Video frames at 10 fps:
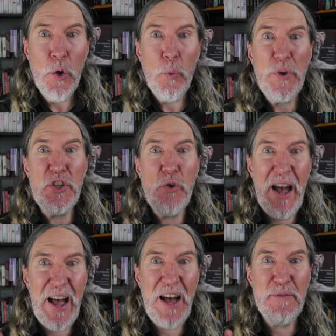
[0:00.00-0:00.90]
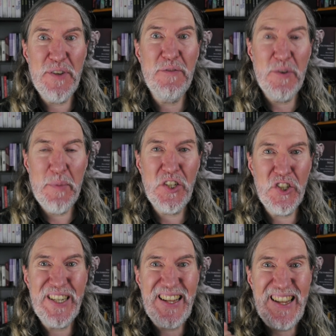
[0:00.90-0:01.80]
When you have
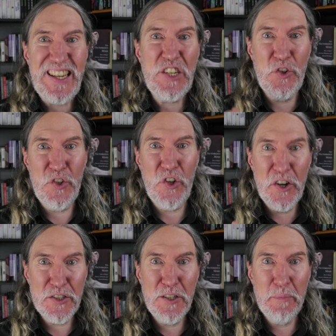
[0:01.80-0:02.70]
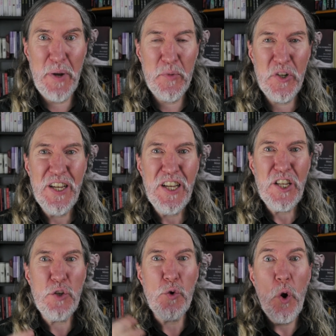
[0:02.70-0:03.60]
information in your long-term memory,
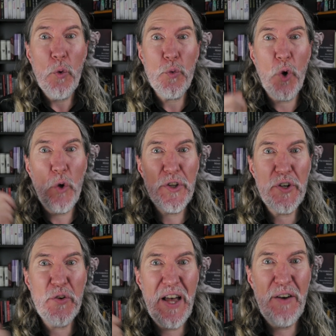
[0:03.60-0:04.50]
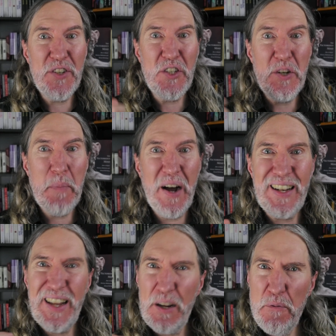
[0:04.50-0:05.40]
you roll it around in your
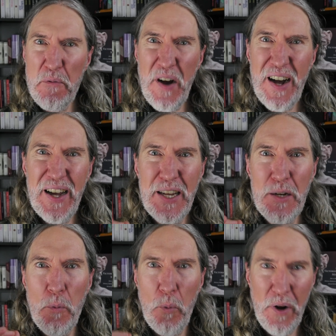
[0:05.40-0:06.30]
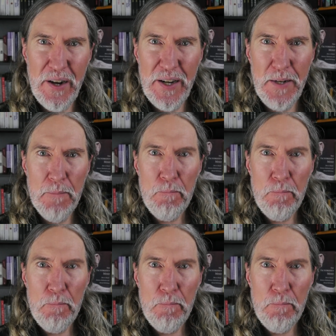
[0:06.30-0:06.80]
mind like fine wine.